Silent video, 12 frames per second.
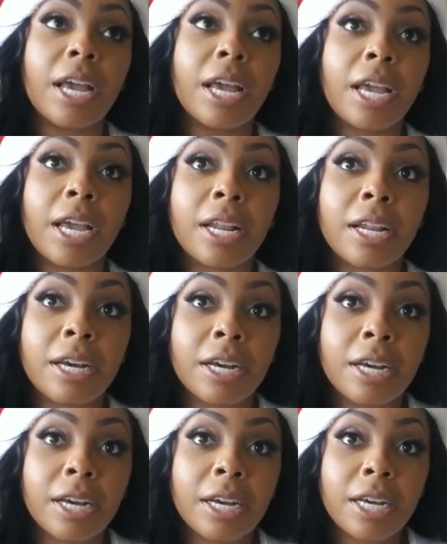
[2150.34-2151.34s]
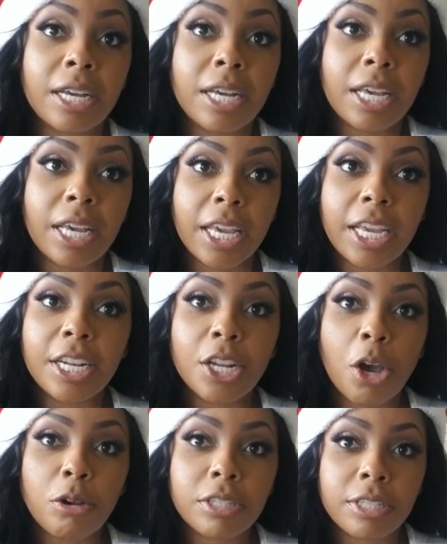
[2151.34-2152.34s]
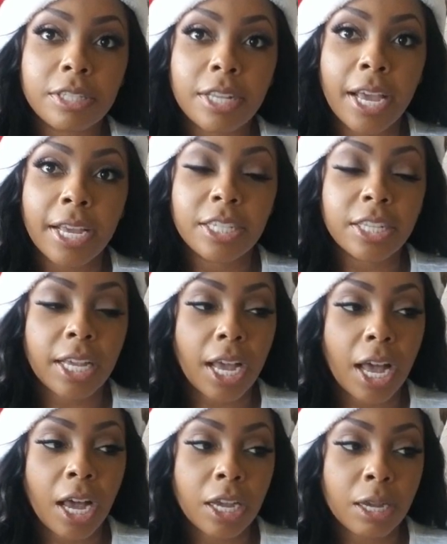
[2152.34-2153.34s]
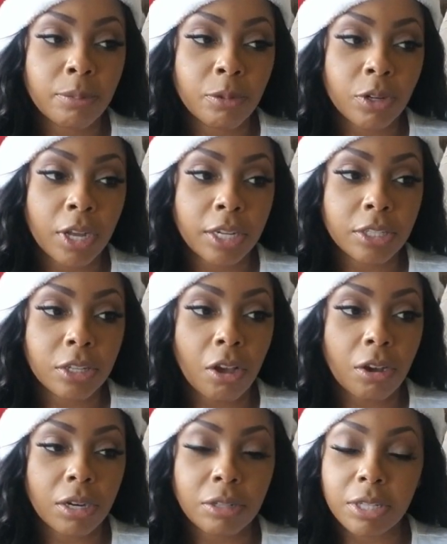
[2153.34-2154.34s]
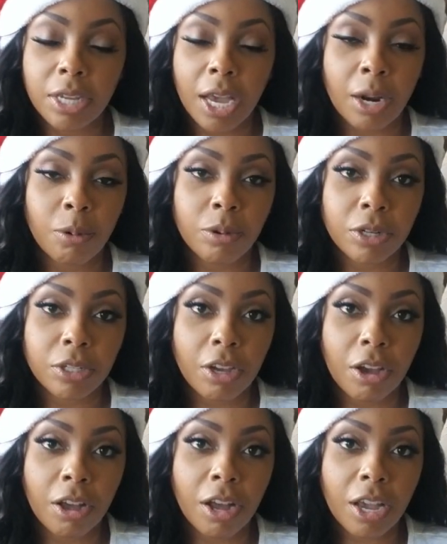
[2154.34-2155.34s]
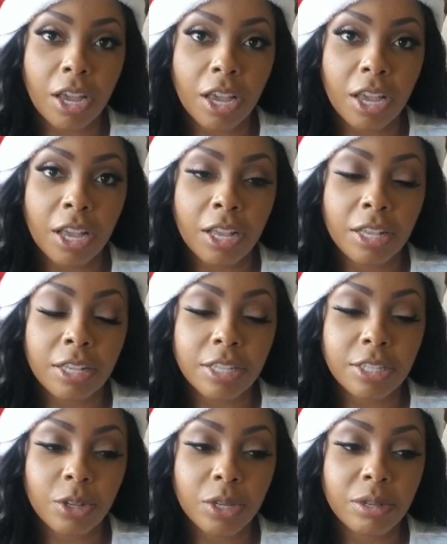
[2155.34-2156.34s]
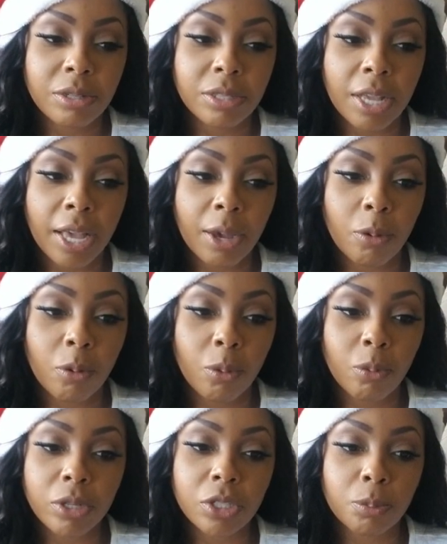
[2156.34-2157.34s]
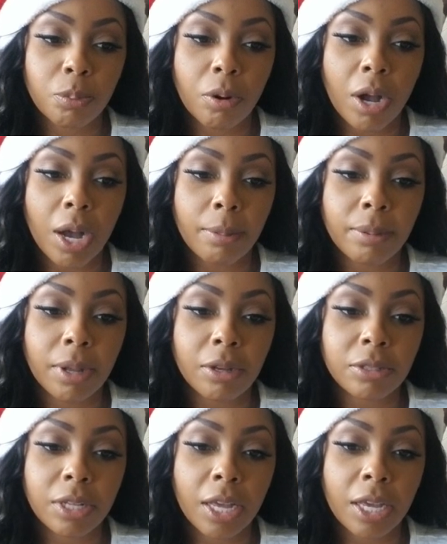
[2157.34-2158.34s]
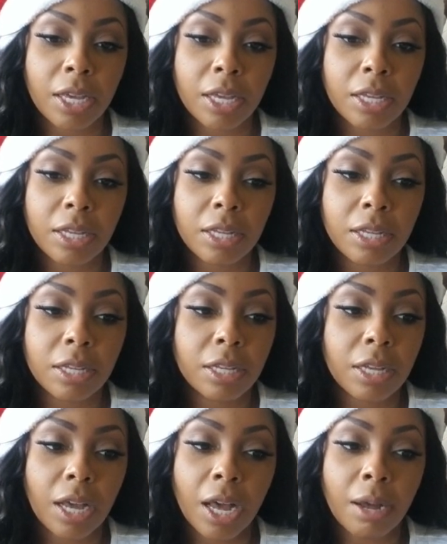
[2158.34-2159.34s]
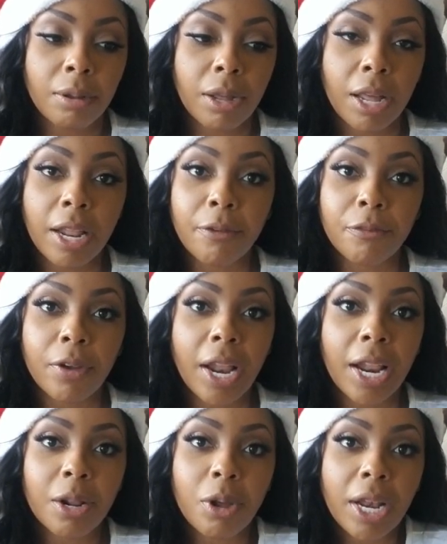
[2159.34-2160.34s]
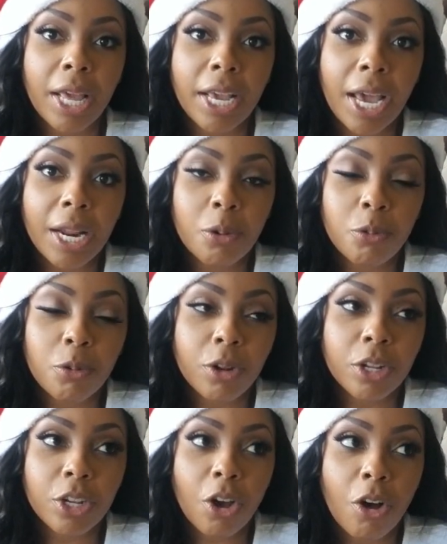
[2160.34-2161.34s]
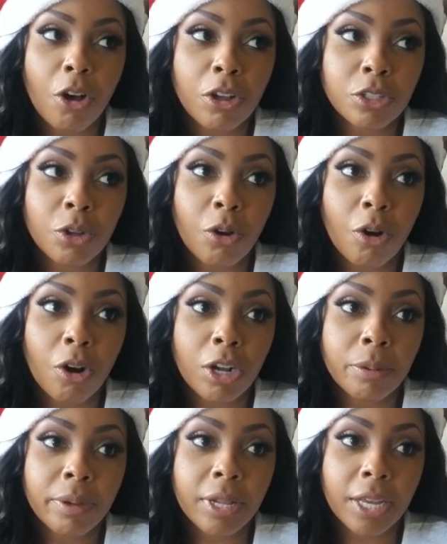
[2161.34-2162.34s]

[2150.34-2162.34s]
And he notices that. He's like, how come you're not talking? I was like, I don't want to talk. And so he was like, well, what's the problem? I was like, I didn't really cause no argument.